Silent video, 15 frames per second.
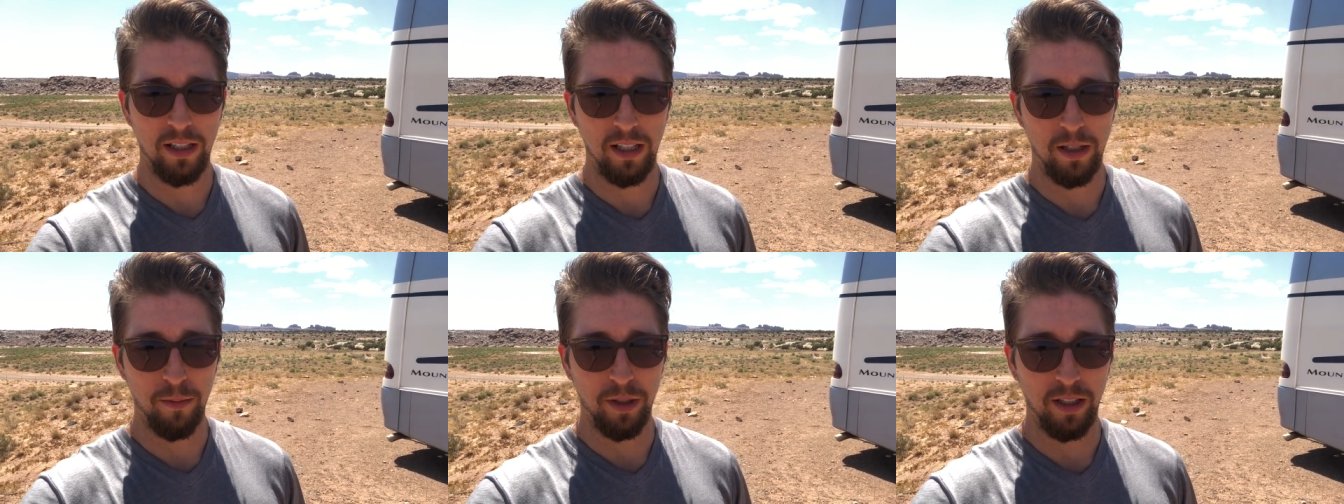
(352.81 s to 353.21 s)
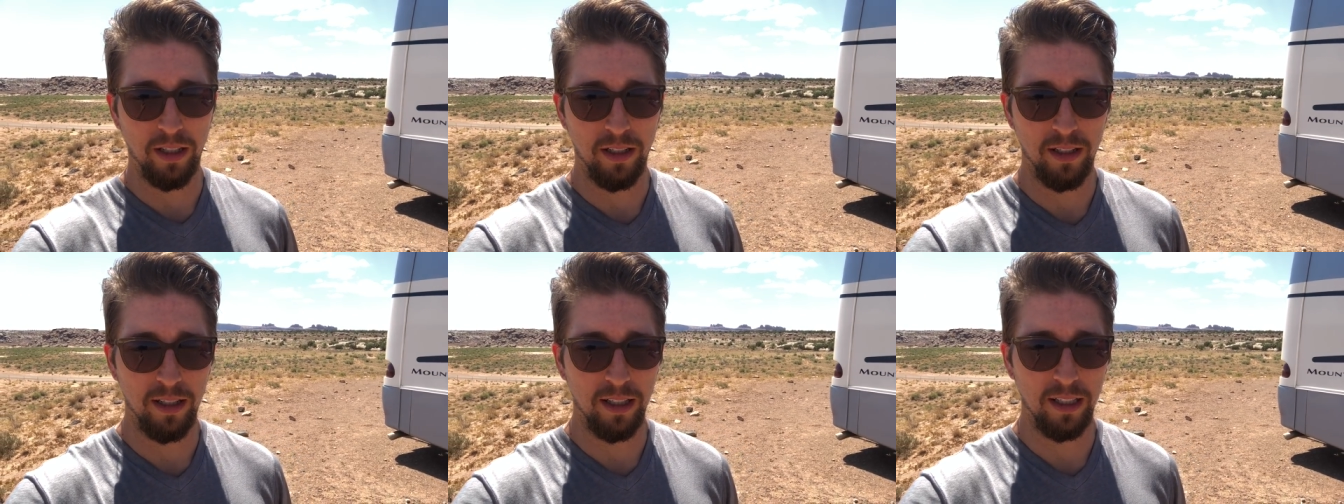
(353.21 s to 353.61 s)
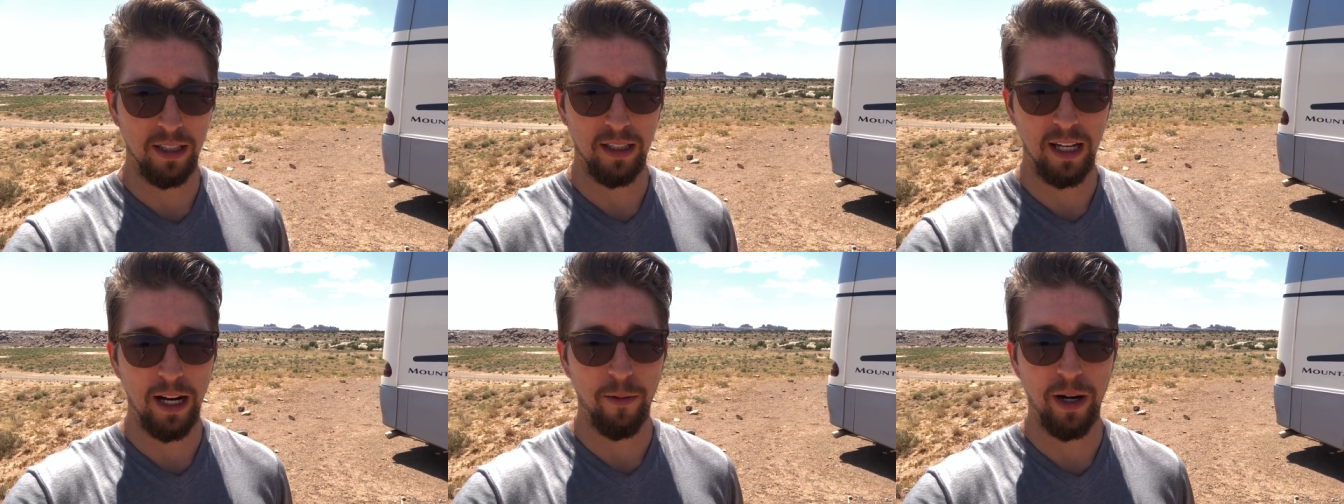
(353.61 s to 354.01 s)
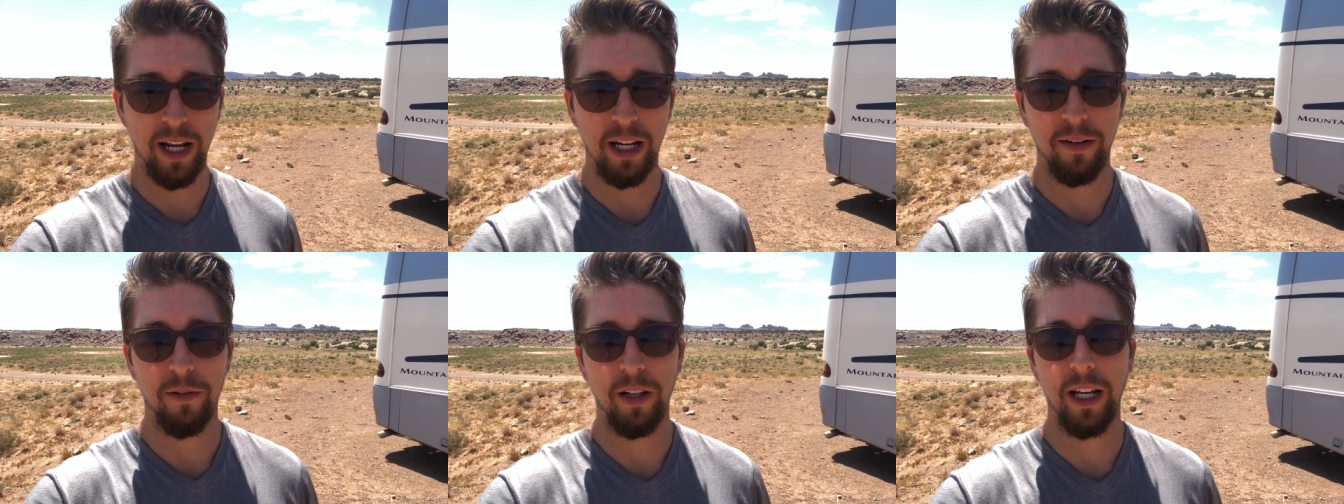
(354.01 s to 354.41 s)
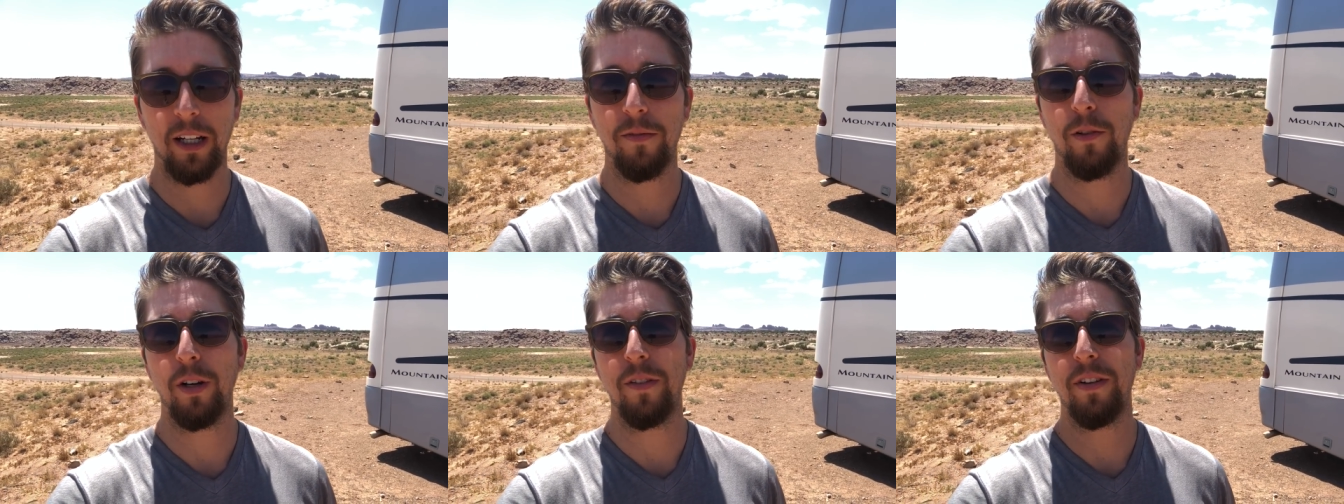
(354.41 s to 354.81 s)
I mean, I ran it for like
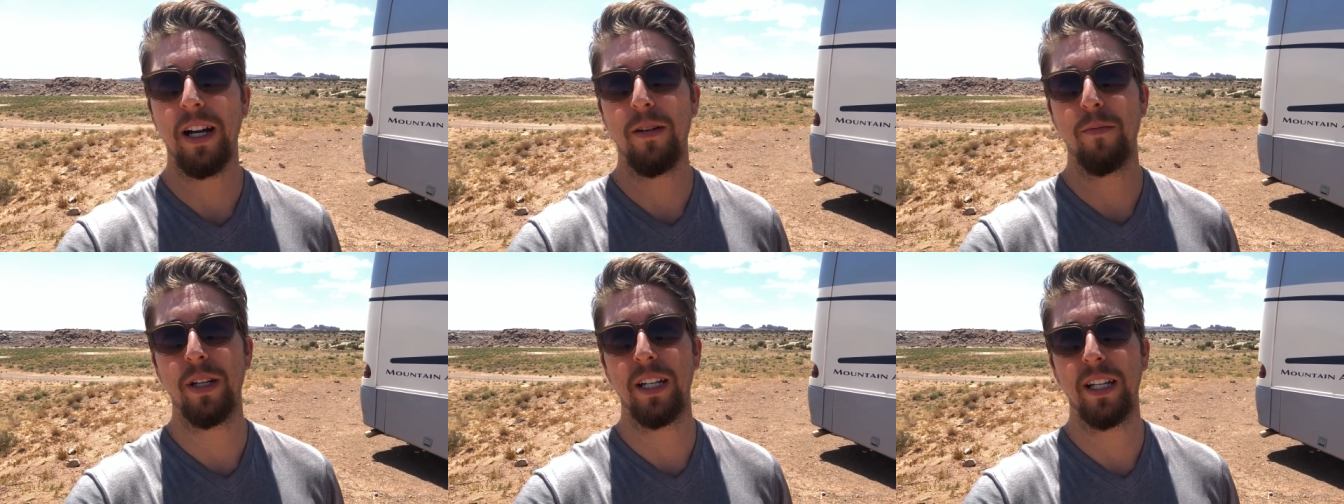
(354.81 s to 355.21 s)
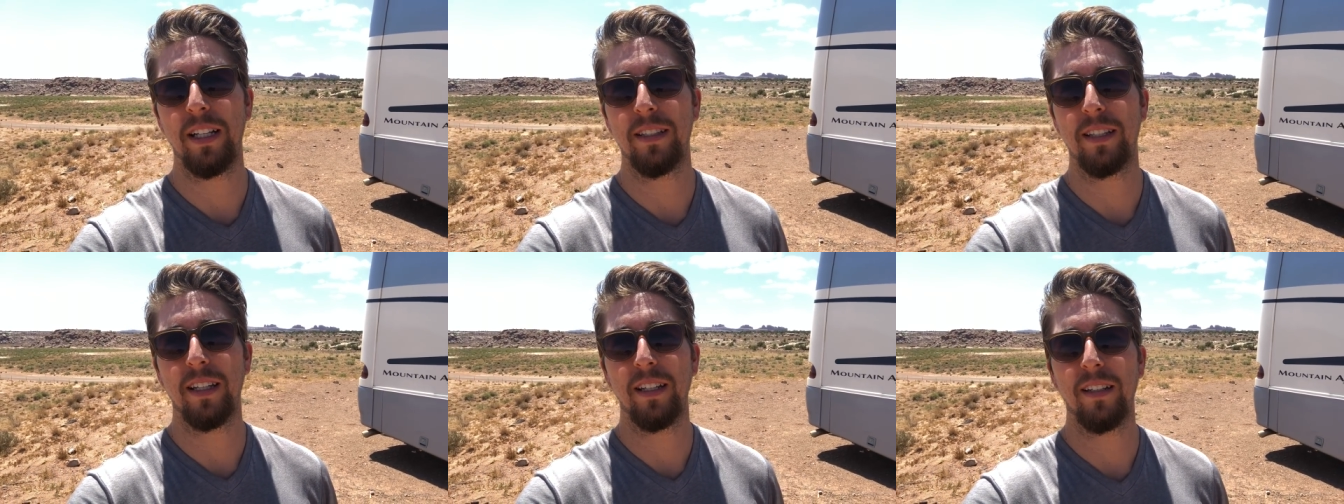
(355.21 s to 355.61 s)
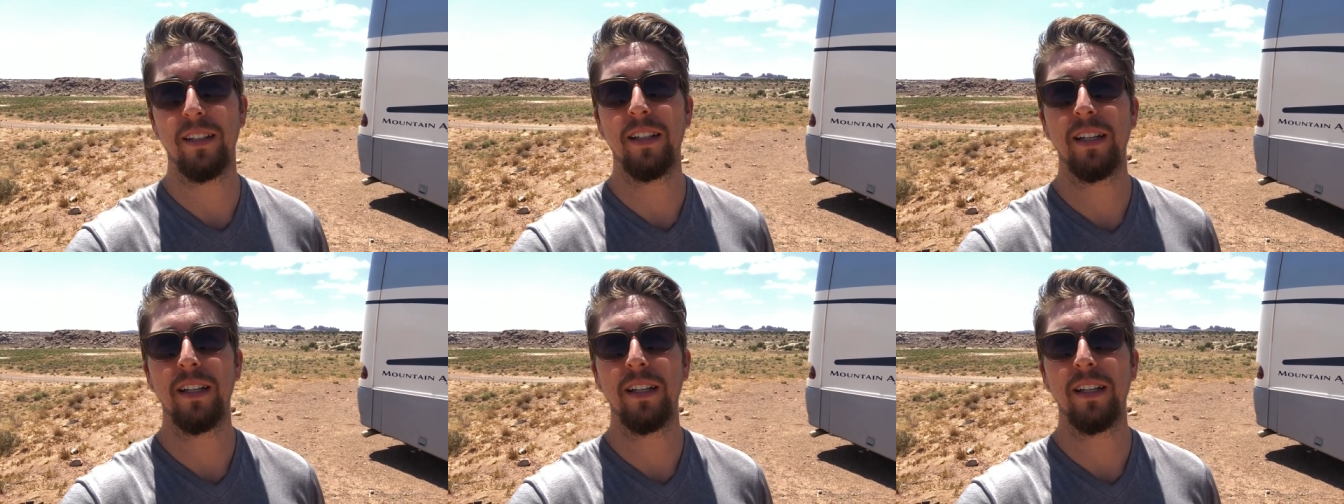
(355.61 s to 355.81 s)
45 minutes and